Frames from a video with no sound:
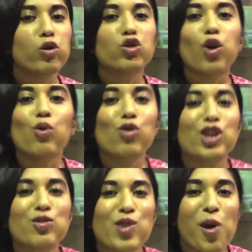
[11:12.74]
So
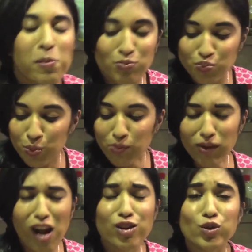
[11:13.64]
crispy.
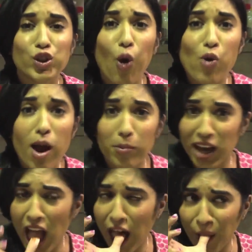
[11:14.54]
So
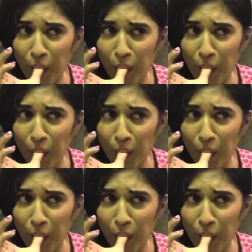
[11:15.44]
yummy.